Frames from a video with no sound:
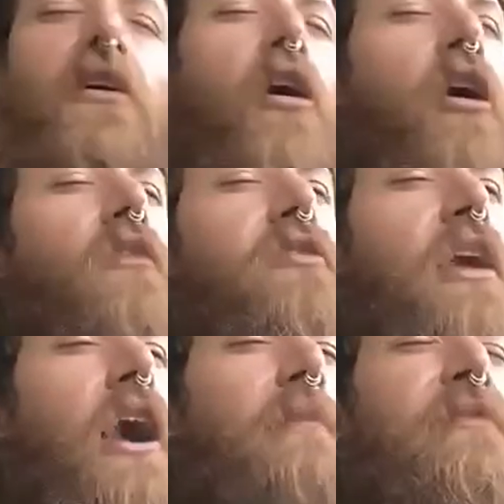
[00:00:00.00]

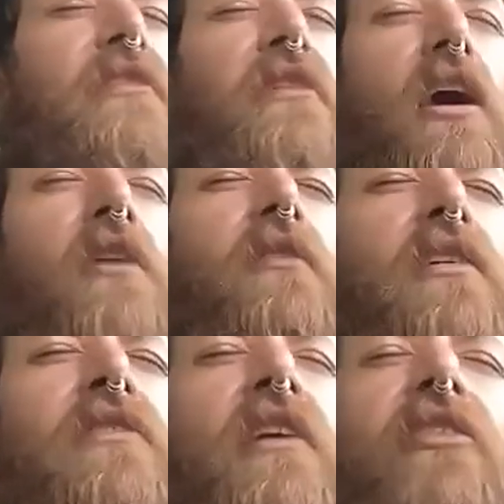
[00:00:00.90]
oftentimes your love is
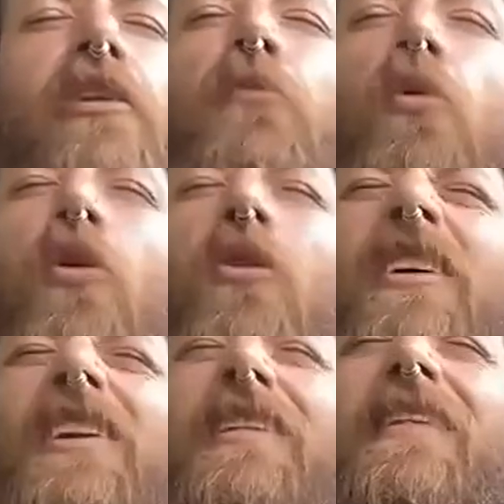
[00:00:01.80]
nothing more than
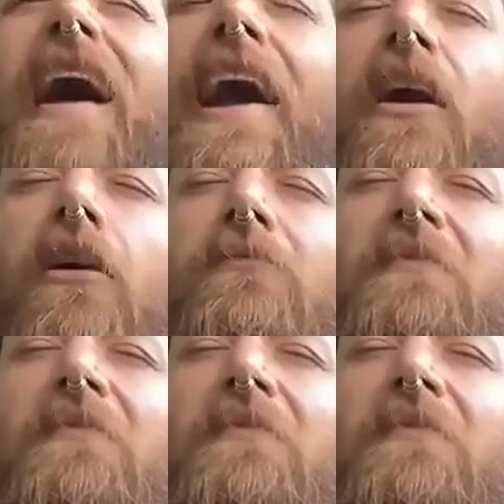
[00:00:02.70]
desire.